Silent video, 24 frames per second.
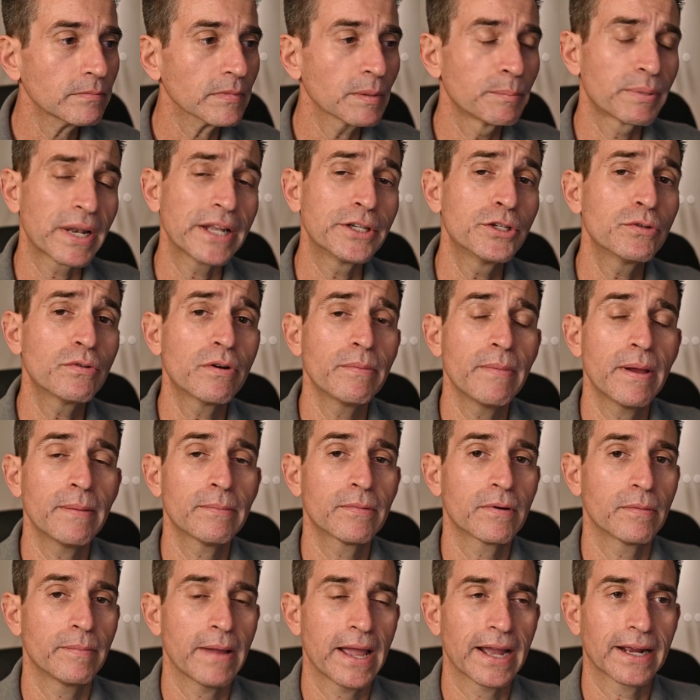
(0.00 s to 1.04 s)
But I do
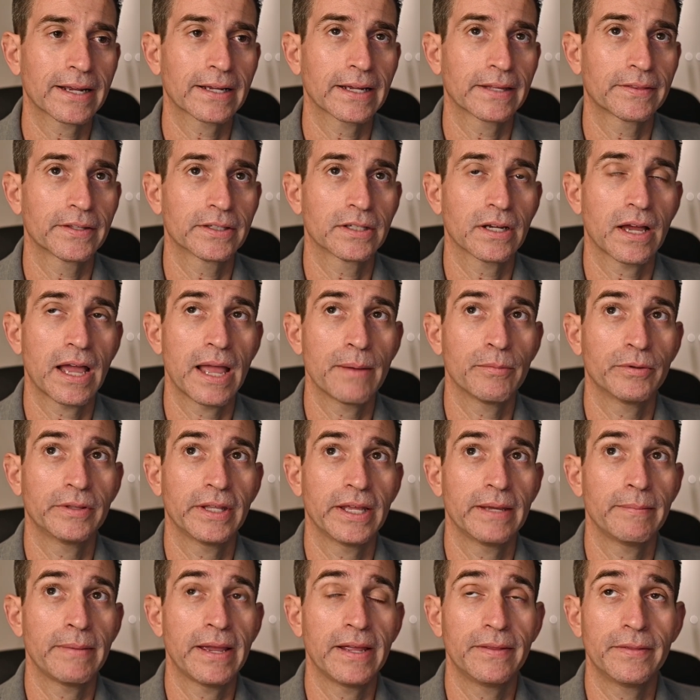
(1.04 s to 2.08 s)
remember back at the time when
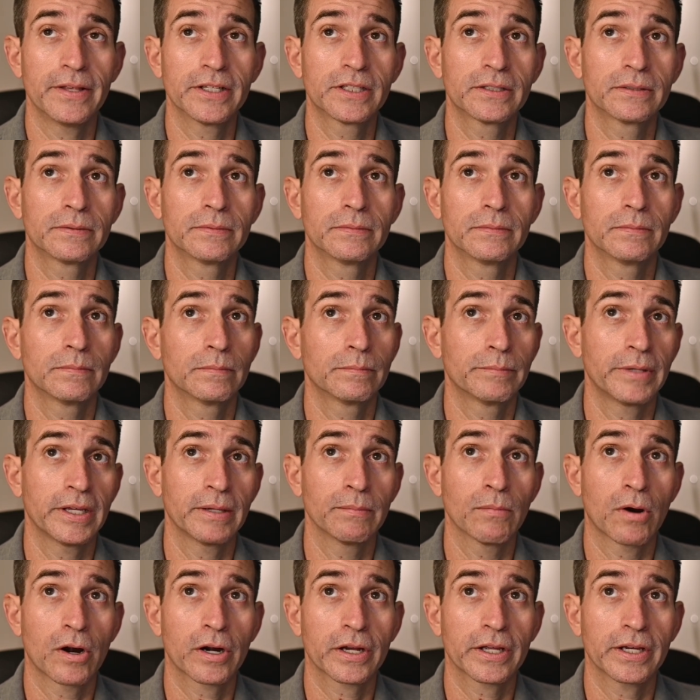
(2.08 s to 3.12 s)
they made this big
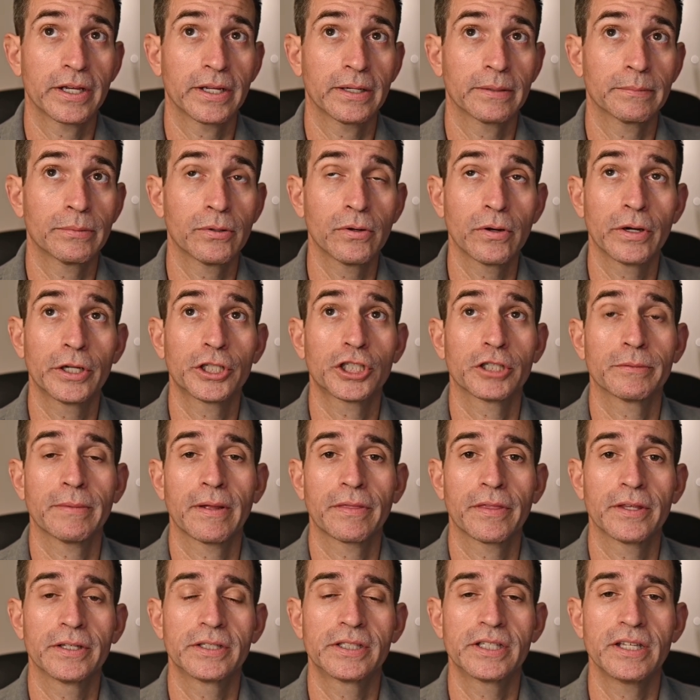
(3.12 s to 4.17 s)
marketing push
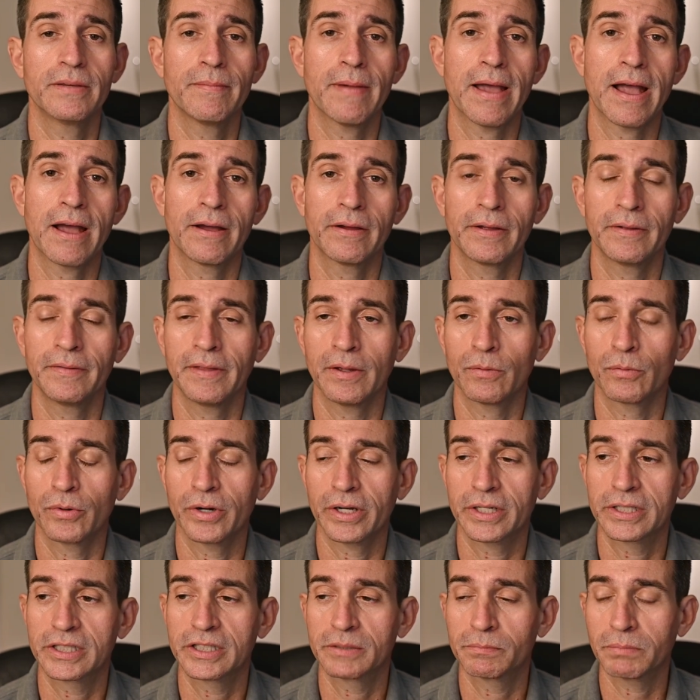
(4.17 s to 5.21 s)
about the Z mount, and they were
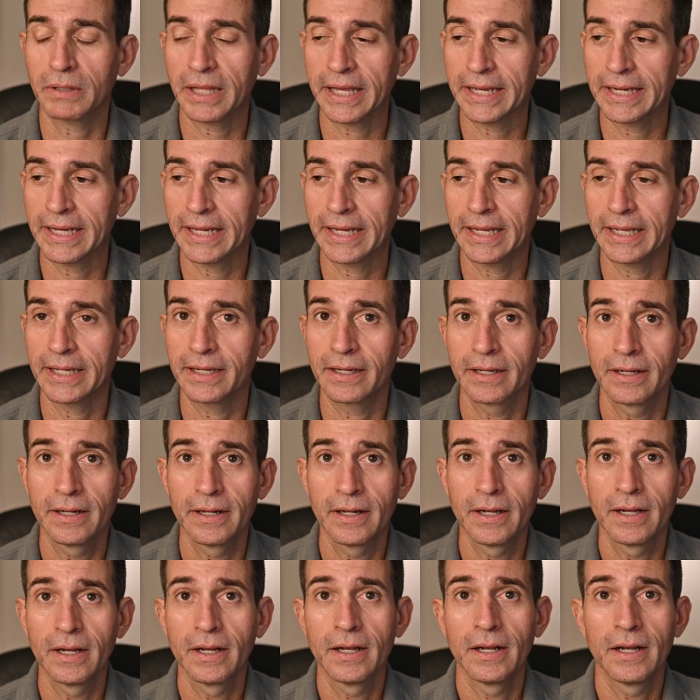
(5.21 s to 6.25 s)
explaining it,
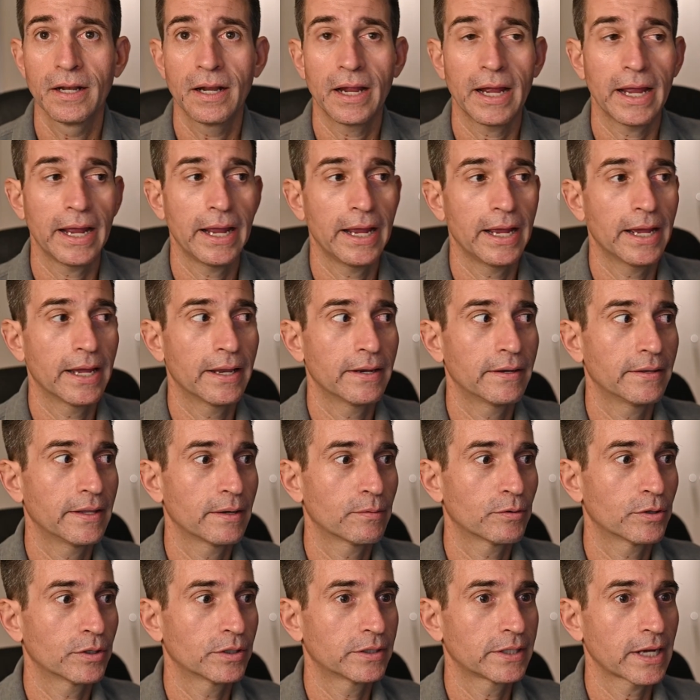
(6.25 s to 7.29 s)
and they
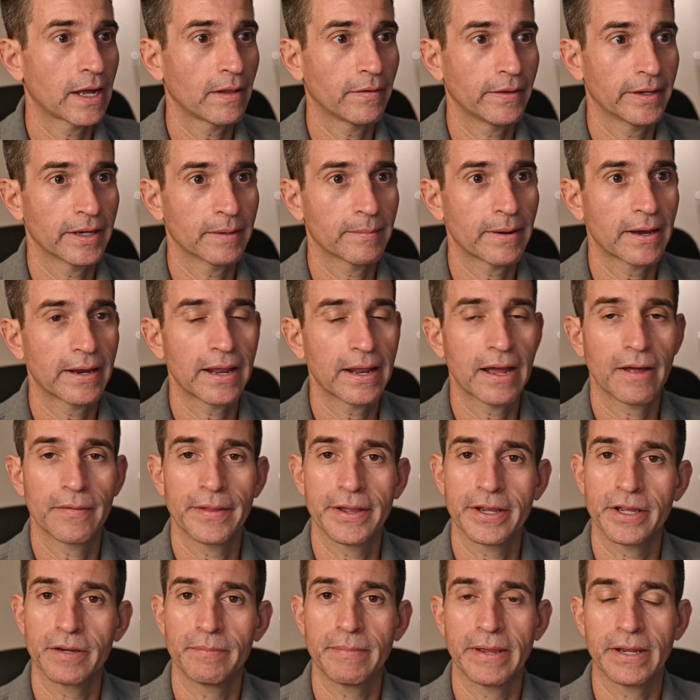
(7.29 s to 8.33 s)
were telling about how they
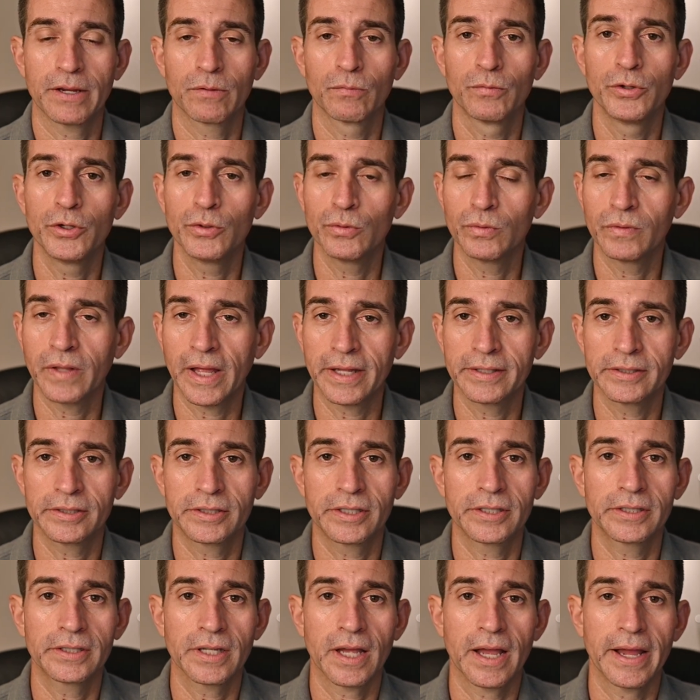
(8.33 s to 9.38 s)
could make new lens
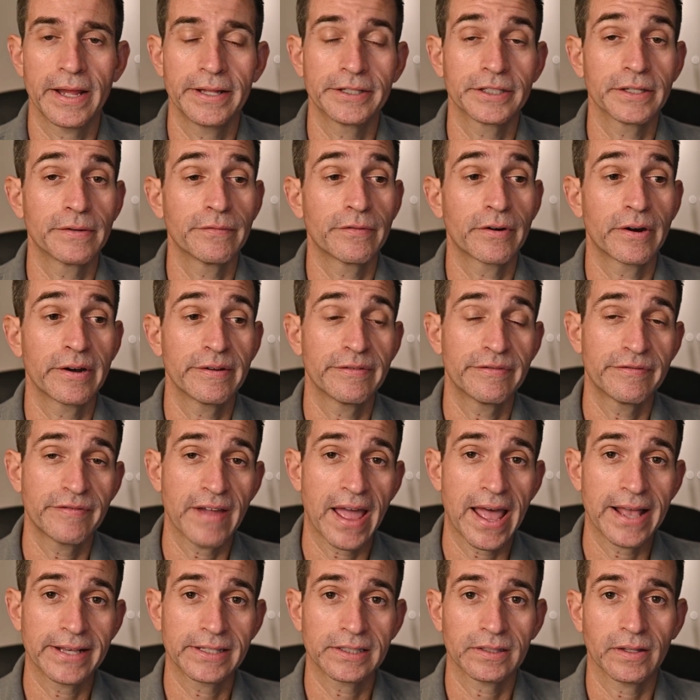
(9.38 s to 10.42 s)
designs and very
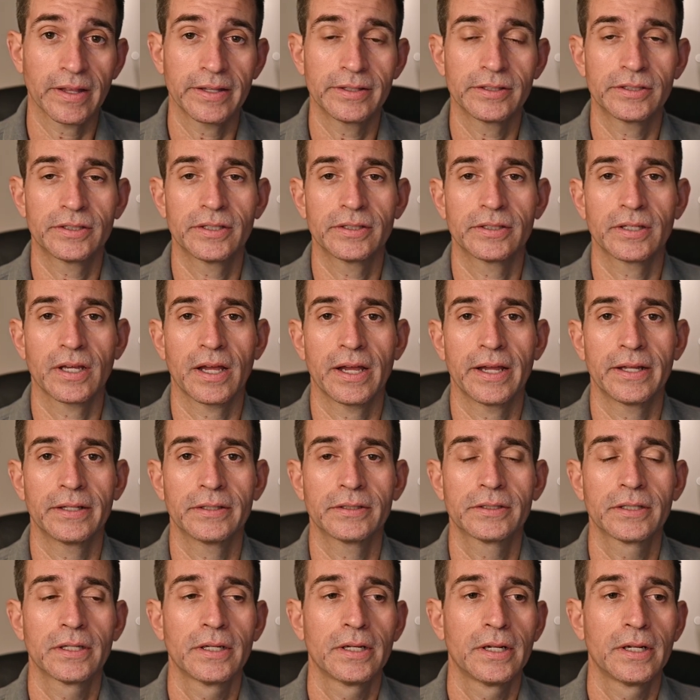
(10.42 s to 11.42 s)
fast lens designs.